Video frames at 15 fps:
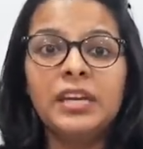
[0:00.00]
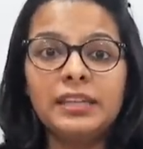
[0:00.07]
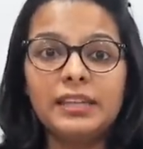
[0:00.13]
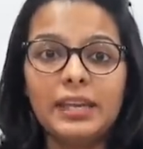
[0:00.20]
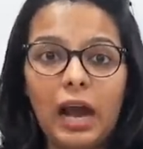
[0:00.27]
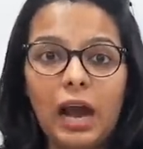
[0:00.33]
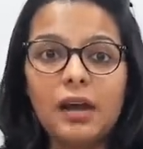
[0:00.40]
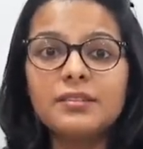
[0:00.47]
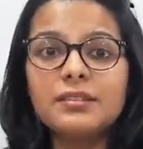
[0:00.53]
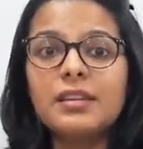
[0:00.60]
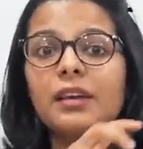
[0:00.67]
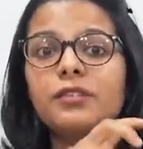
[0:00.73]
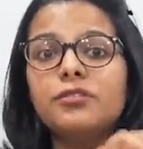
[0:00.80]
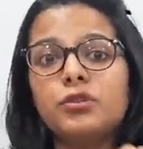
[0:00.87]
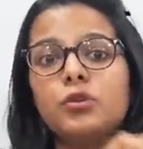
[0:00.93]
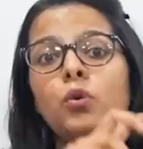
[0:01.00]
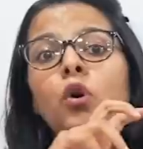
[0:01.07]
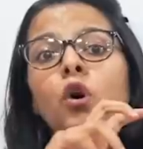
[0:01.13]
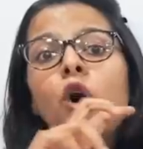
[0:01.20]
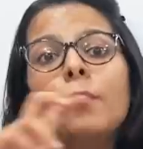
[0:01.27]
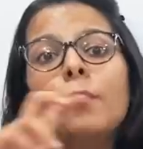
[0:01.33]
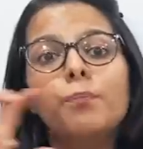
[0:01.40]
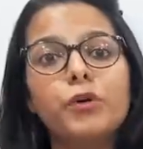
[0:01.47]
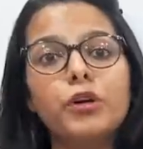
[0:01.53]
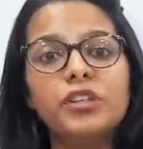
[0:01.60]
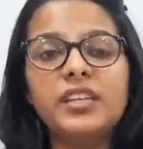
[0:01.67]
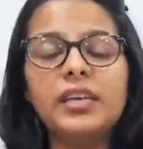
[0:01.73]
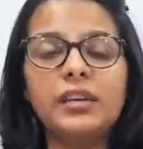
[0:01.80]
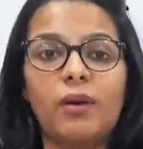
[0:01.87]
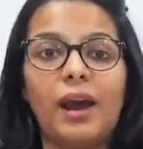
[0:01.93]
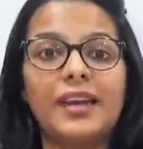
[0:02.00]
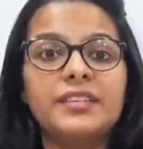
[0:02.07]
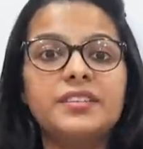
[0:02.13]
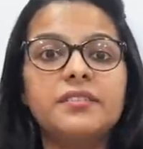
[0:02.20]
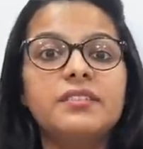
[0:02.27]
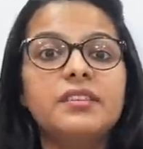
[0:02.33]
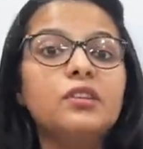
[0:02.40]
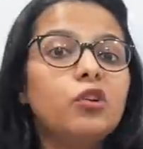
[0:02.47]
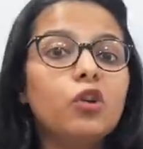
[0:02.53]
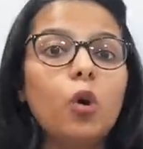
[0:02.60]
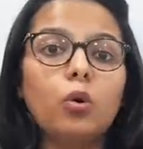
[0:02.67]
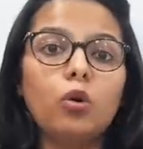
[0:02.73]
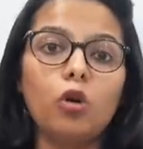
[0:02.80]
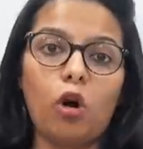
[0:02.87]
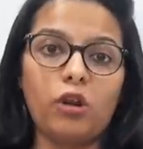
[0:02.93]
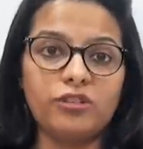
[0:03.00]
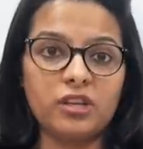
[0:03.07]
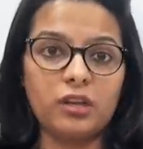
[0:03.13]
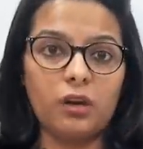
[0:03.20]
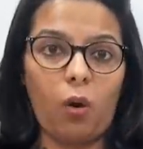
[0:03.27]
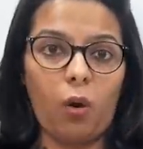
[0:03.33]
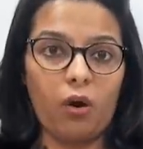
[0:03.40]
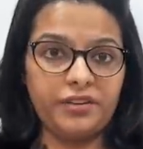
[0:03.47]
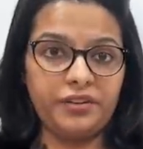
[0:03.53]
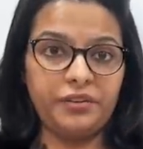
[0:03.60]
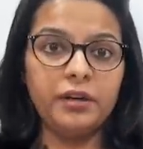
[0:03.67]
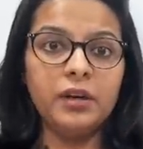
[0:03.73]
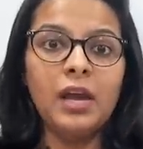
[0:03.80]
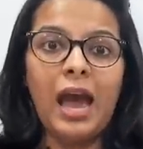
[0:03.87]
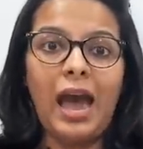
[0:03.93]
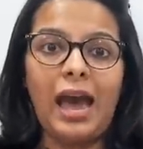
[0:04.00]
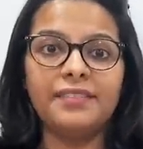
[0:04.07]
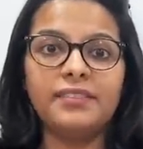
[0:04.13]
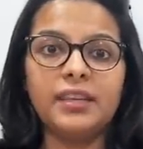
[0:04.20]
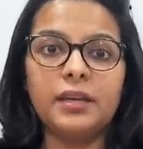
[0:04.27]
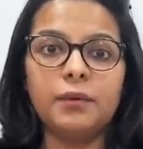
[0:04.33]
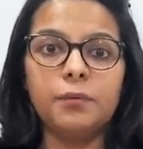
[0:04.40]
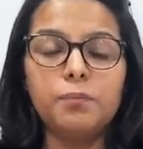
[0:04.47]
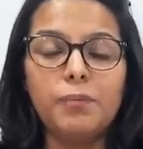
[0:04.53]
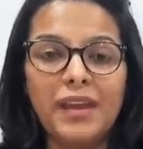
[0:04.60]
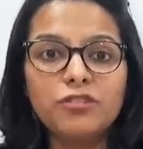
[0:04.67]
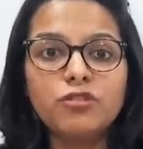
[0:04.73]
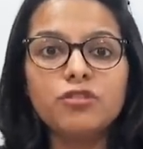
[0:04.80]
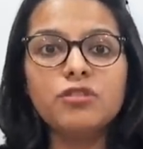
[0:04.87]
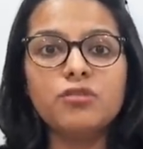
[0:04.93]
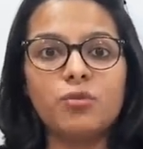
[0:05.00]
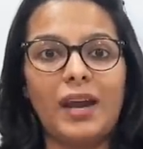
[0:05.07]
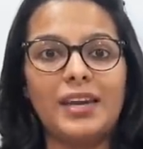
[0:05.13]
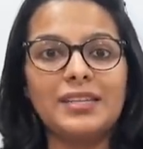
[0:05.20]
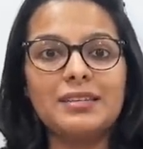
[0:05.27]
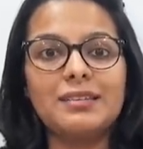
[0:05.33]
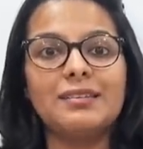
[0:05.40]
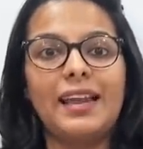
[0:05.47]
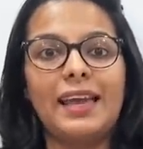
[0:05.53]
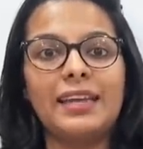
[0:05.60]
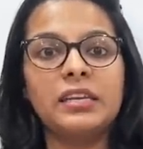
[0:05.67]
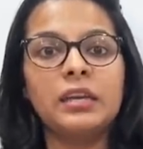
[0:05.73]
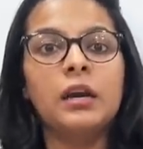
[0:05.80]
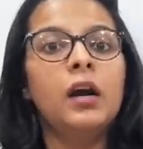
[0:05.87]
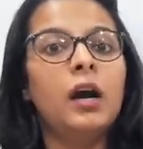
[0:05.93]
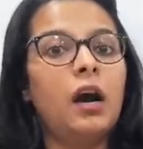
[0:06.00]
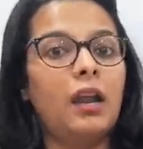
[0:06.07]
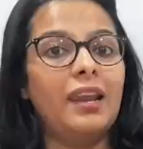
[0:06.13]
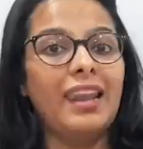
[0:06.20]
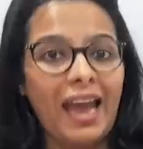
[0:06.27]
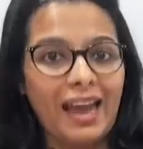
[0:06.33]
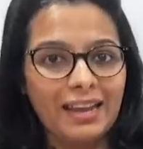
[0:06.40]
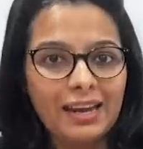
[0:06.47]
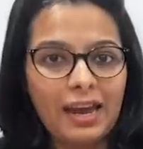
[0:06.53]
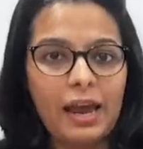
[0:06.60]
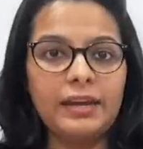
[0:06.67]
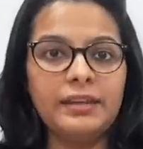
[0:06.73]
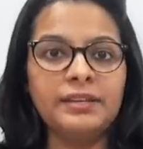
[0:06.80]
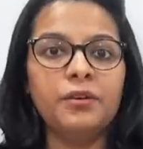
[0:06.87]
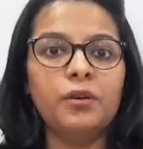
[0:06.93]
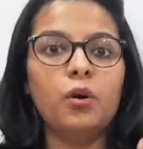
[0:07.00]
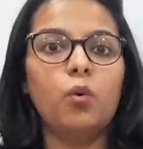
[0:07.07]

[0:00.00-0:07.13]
They asked us to put the writers in chronological order and they mentioned writers like Langland,